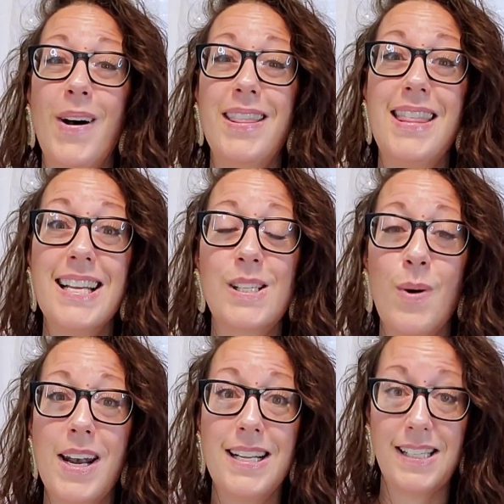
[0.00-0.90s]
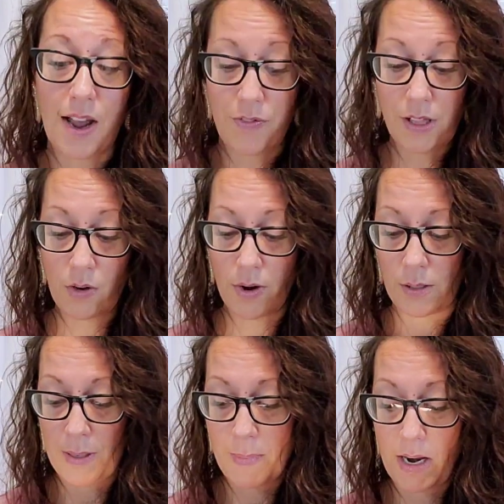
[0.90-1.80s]
this one is definitely going
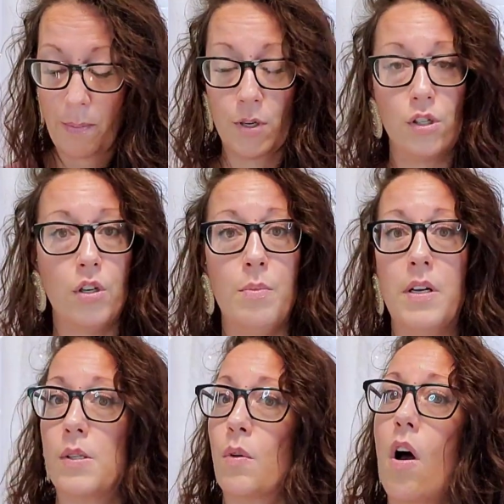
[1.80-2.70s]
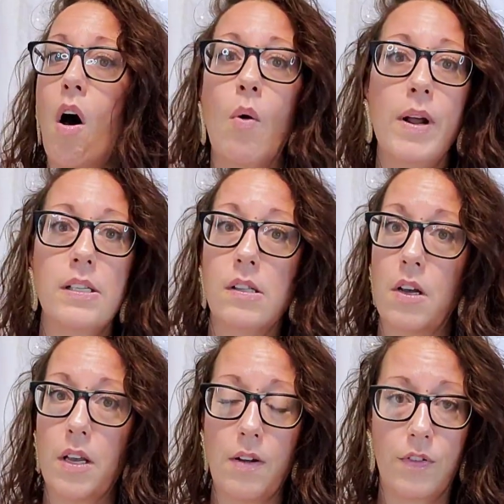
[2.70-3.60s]
to be my number 2 because we're always
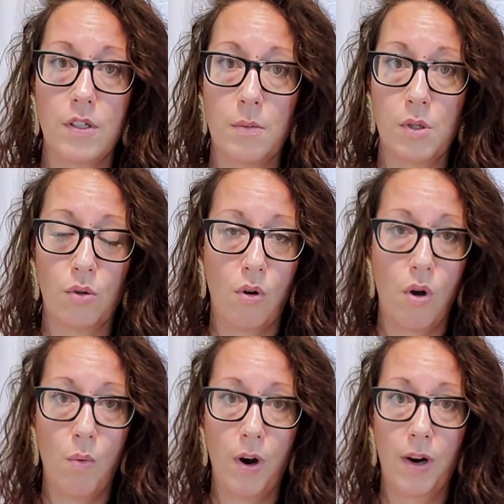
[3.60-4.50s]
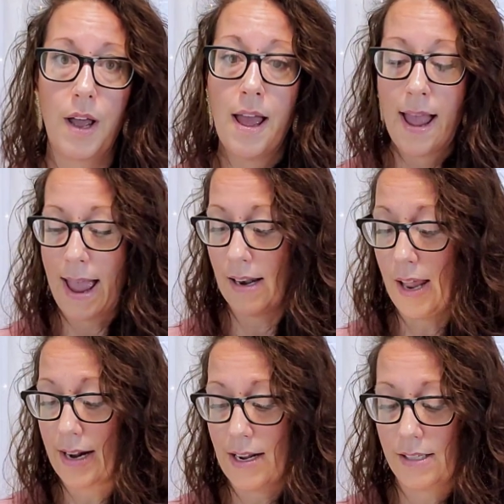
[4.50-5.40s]
looking for some scroll work. And
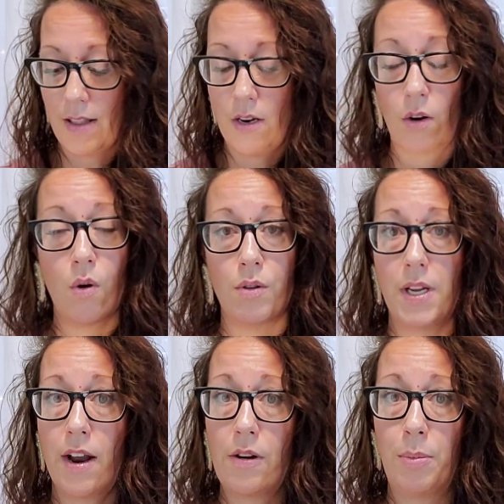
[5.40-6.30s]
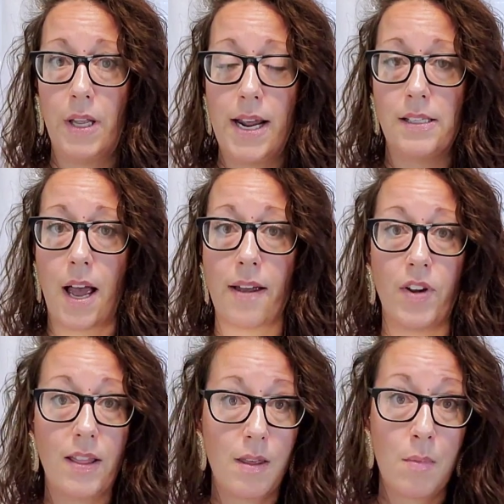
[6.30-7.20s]
like I said, the Nicole Diary plates, I
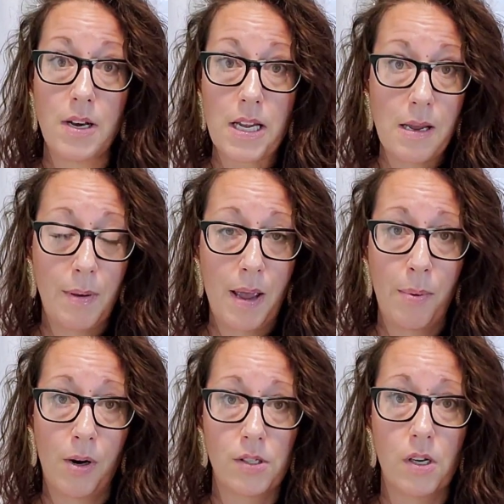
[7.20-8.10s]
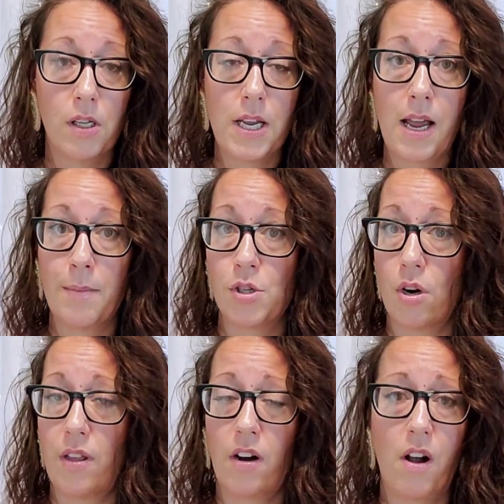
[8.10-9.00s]
get them on eBay personally. I'm
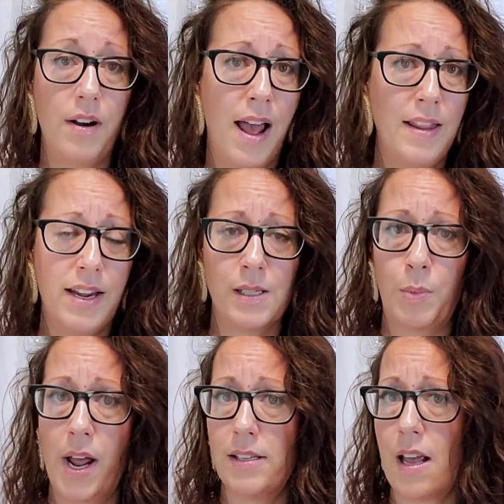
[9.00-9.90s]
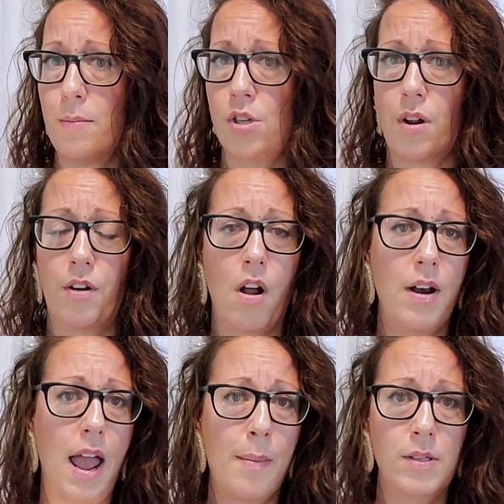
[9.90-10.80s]
sure they're on AliExpress. I'm sure they're
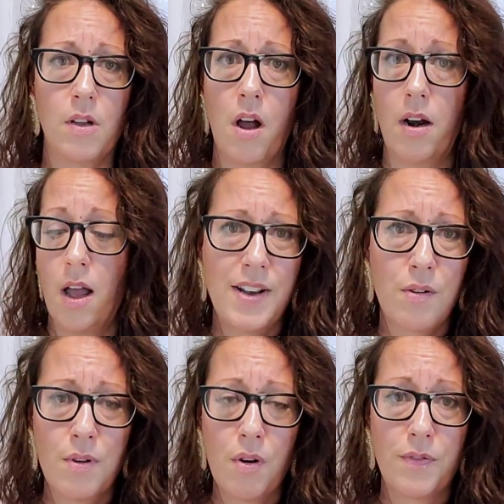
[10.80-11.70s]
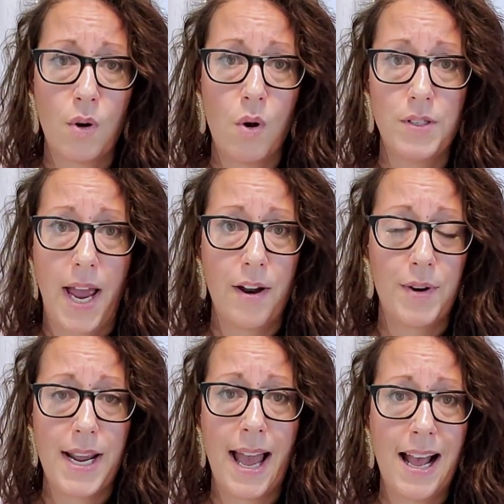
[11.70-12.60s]
on Amazon. I don't know if Nicole
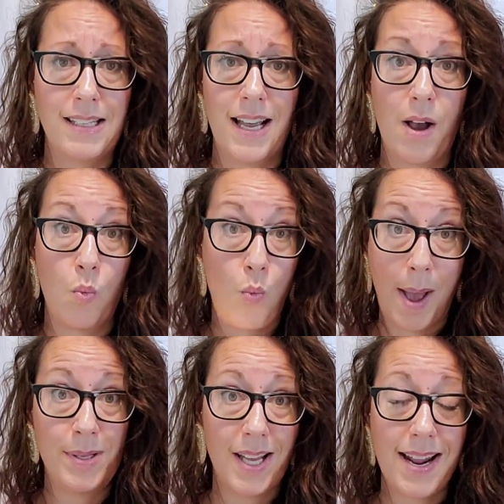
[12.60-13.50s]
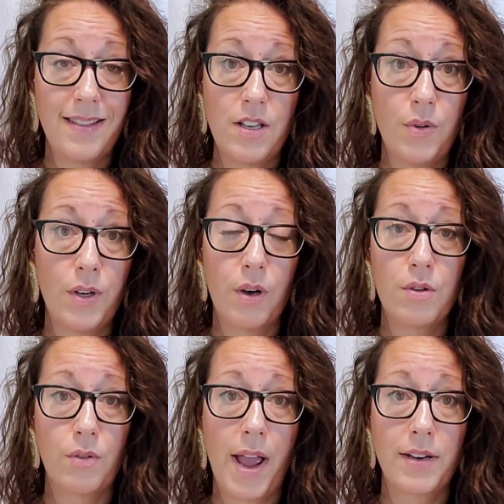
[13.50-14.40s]
Diary has a website that you can go
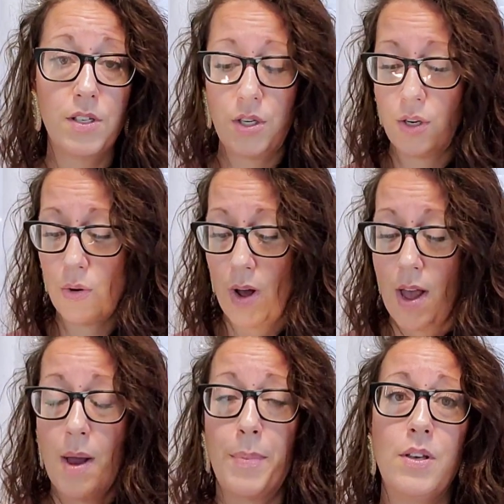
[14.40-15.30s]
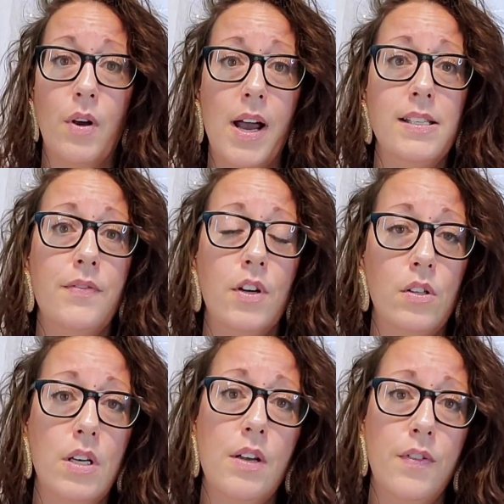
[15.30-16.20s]
direct to, but you guys, if you're
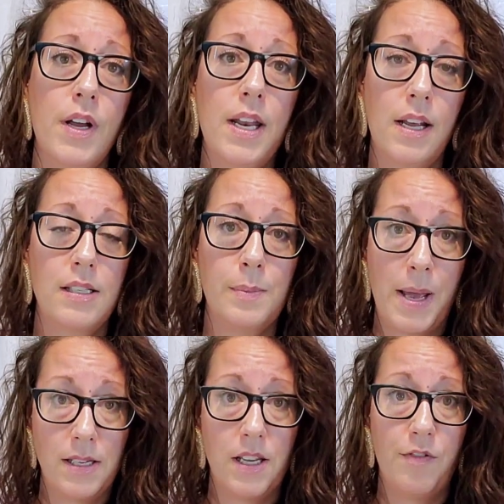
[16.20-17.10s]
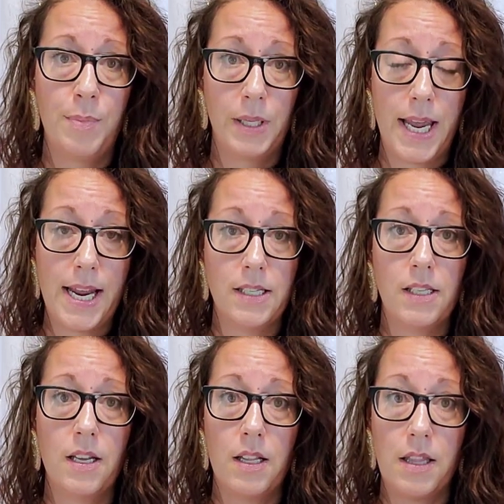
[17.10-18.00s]
looking for inexpensive
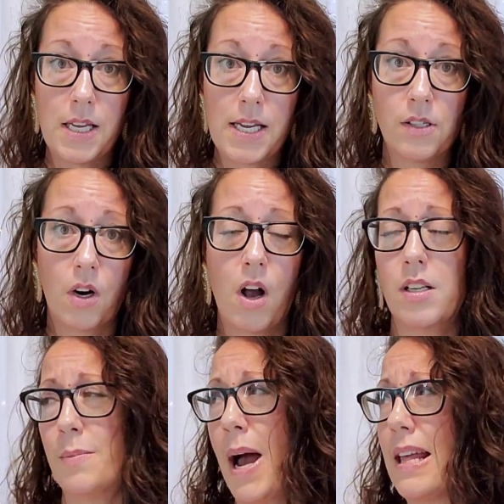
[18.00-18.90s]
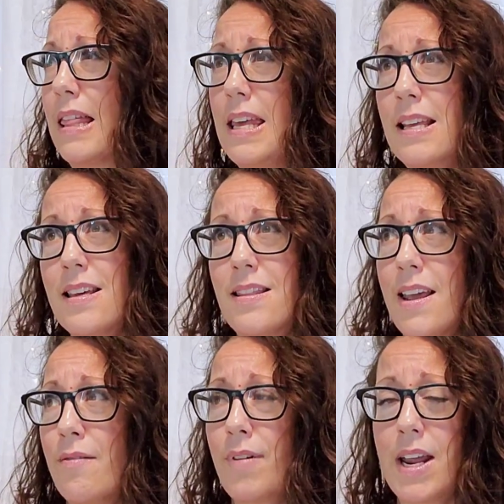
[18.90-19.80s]
plates, these are awesome. I think that
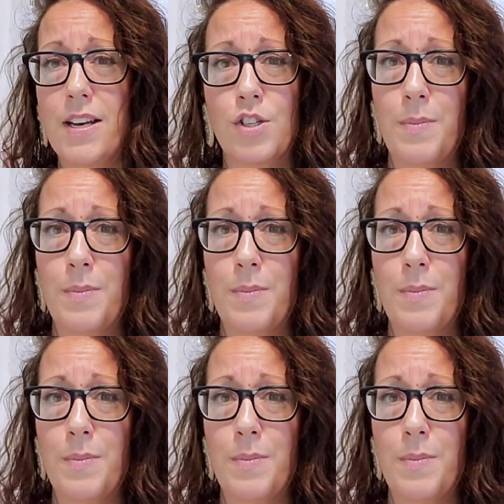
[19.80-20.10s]
they range